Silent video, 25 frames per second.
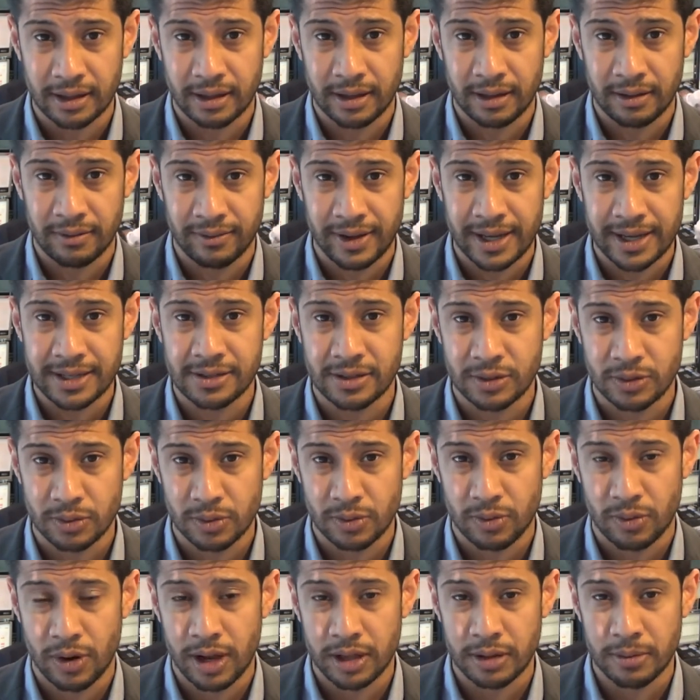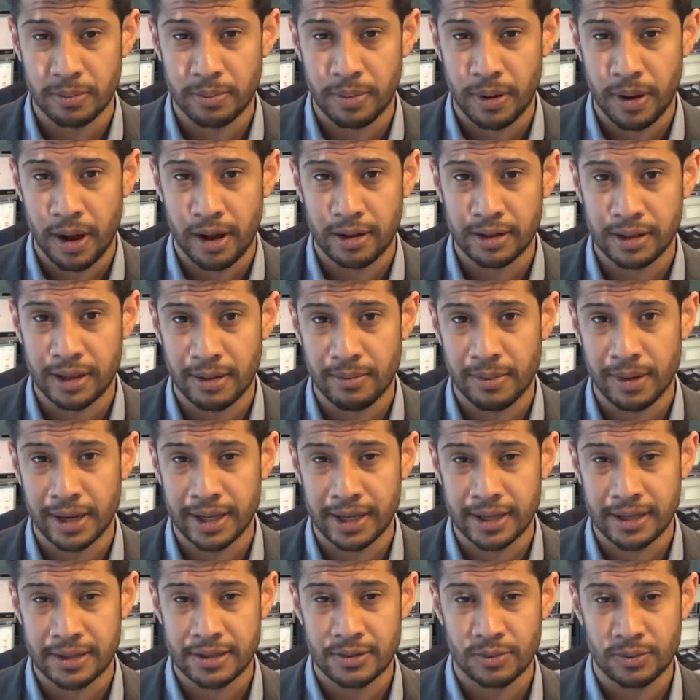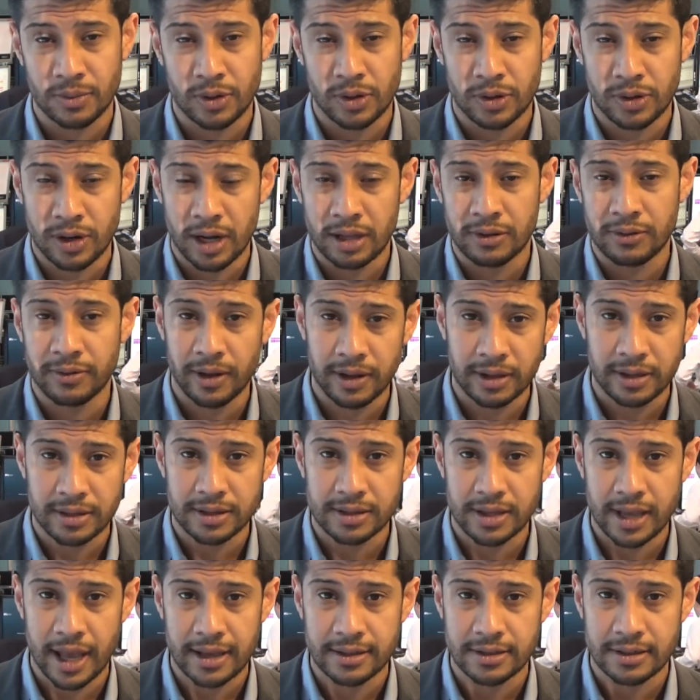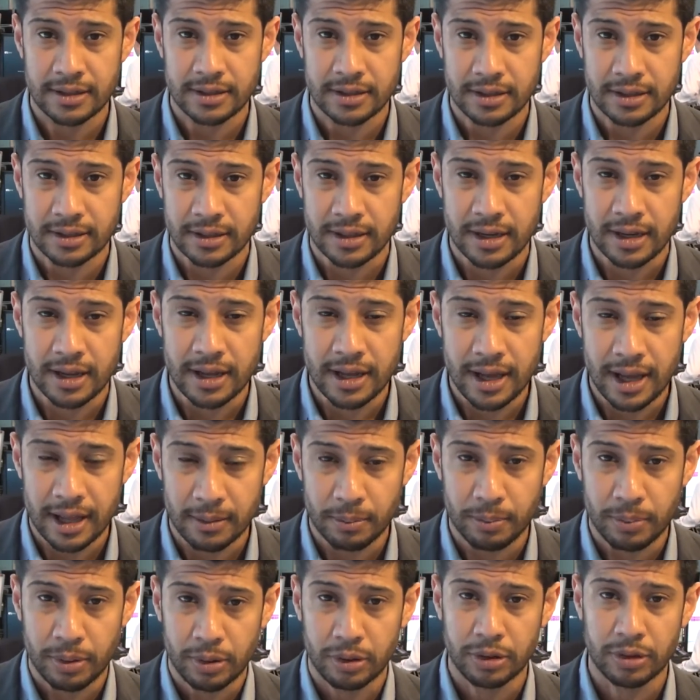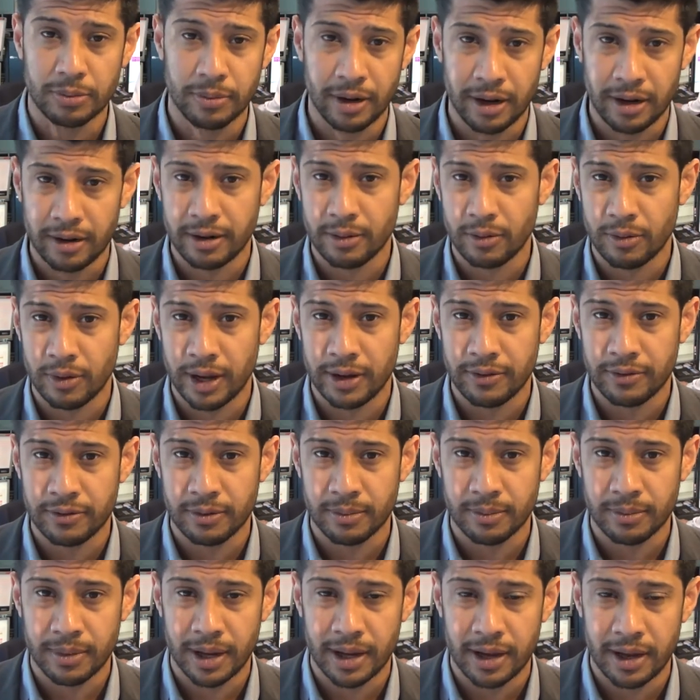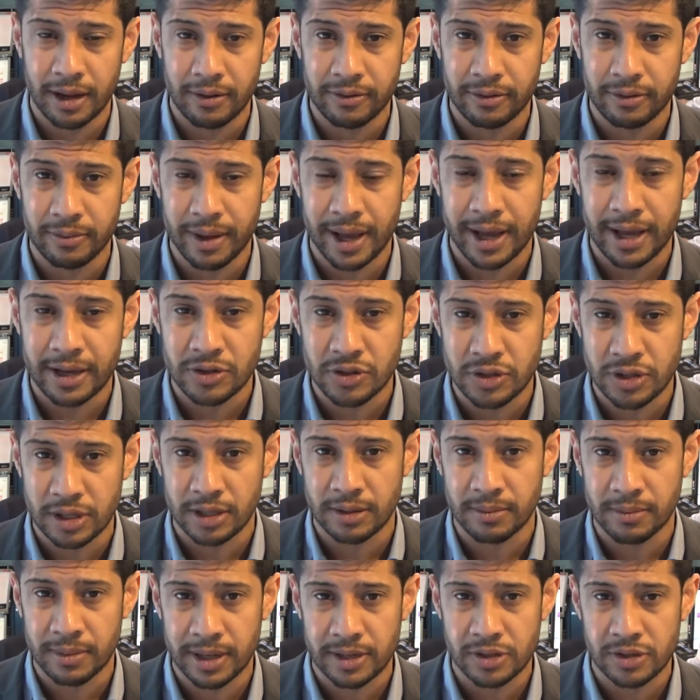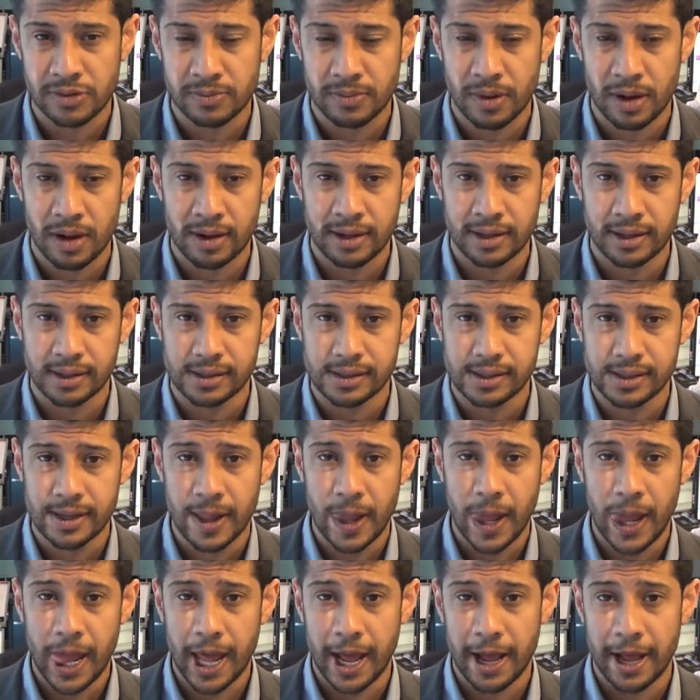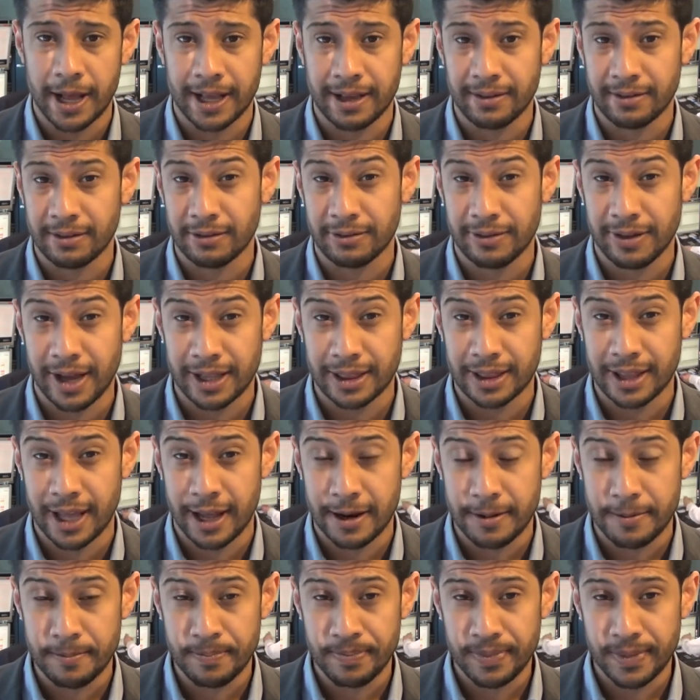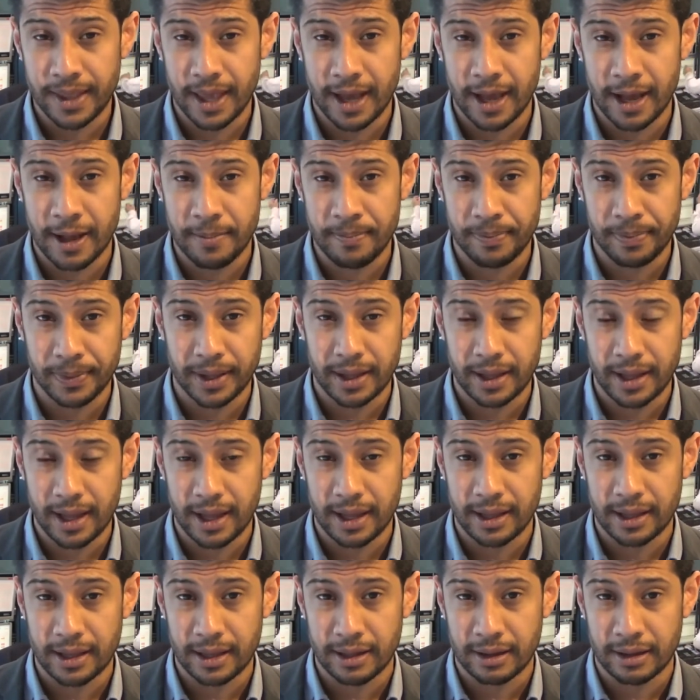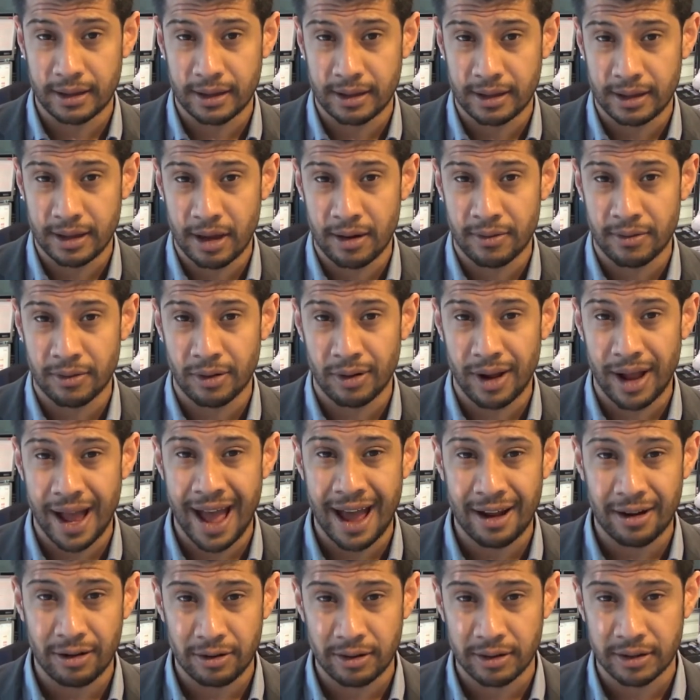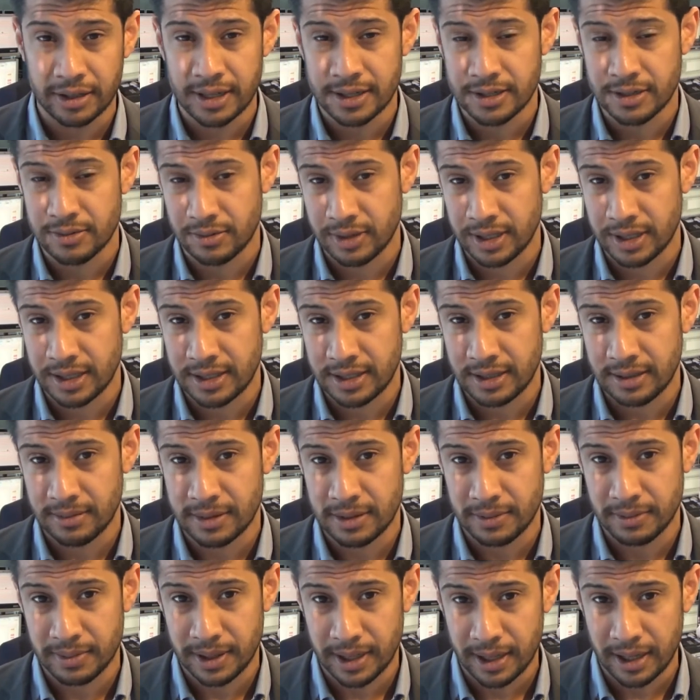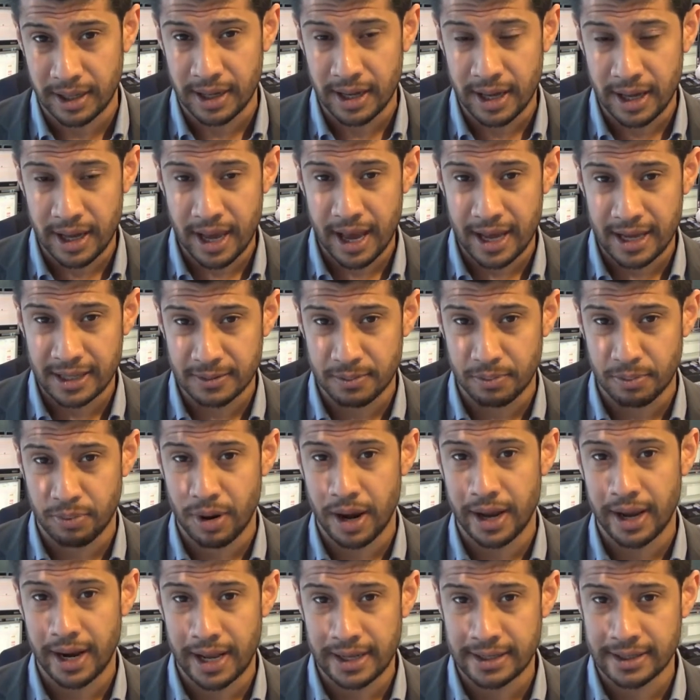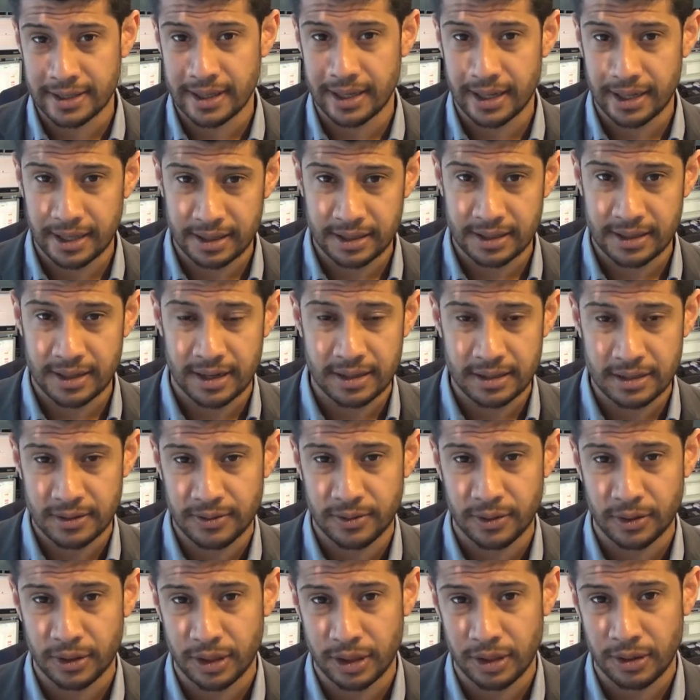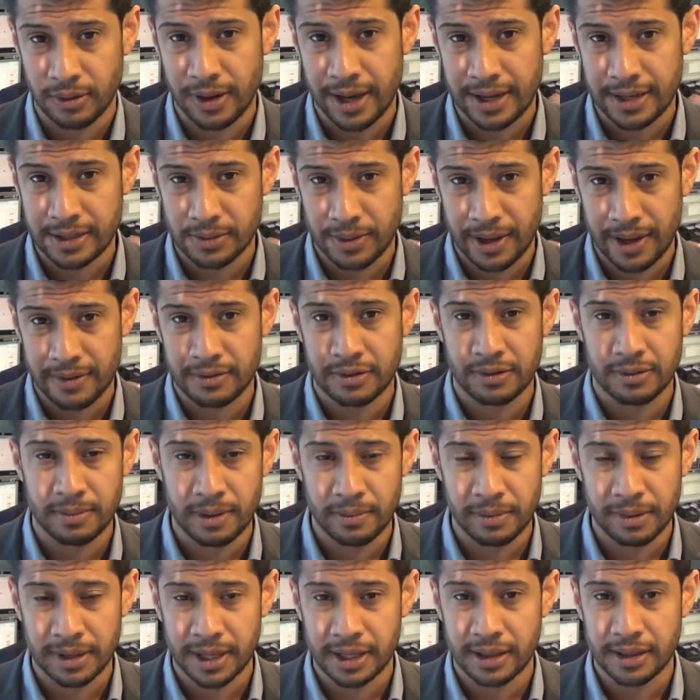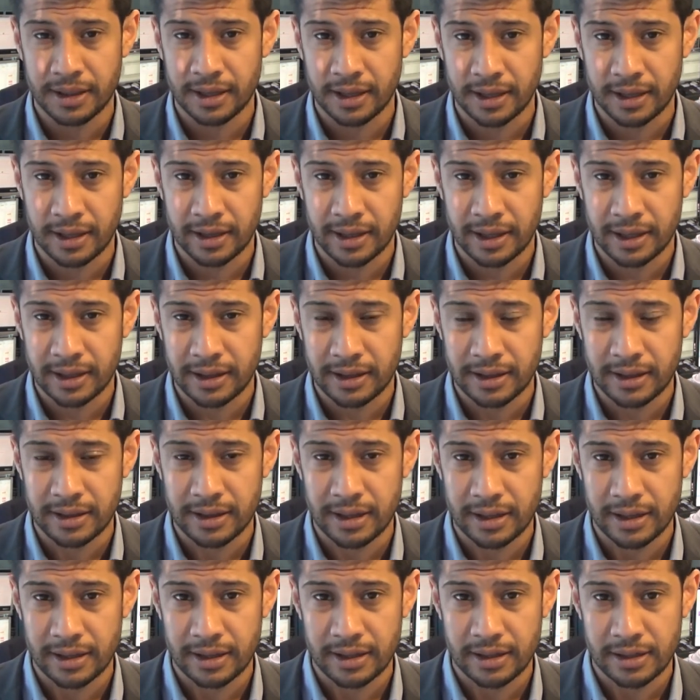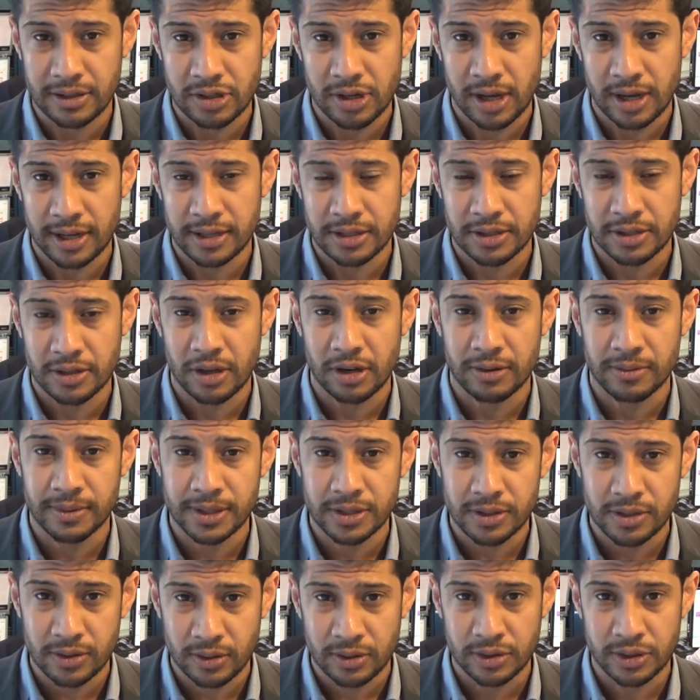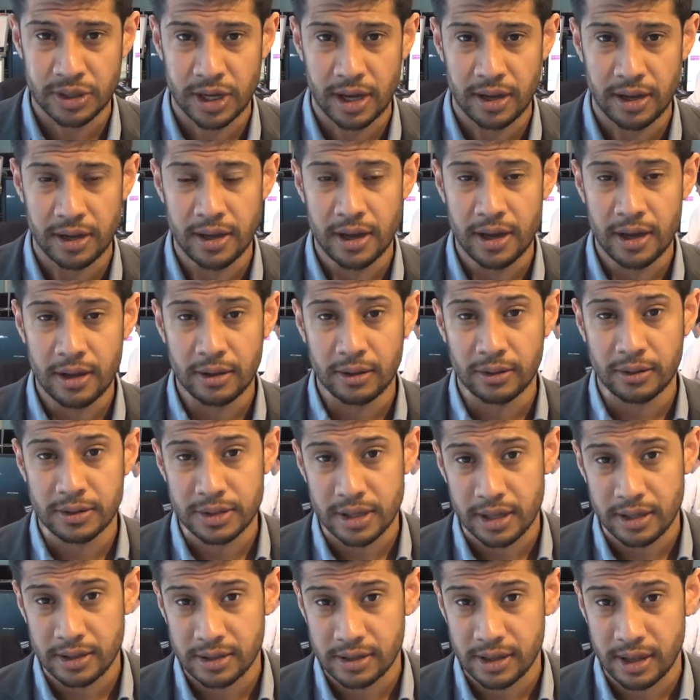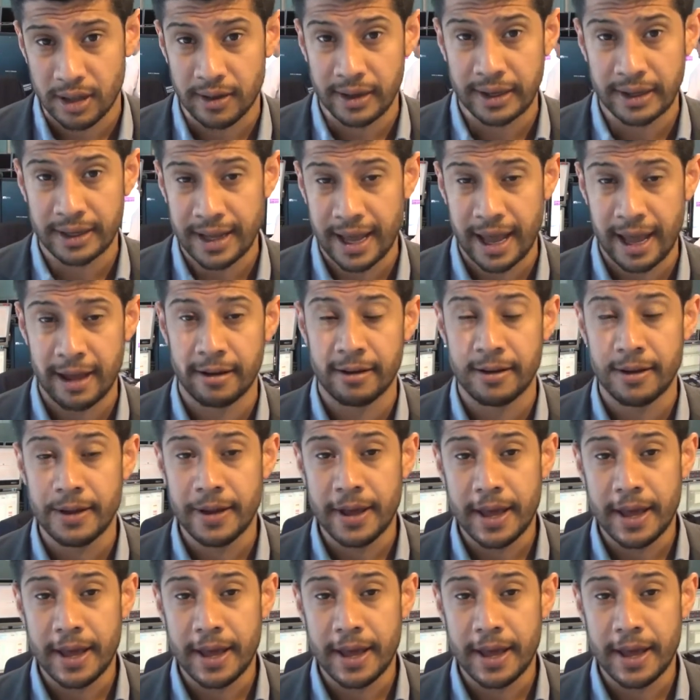investors would rather park their money into more growth-focused assets and pull them away from Asia and emerging markets, given the fact that the overall outlook doesn't really seem to be as bright as it does for the US. We have to remember that the Chinese economy is also slowing down.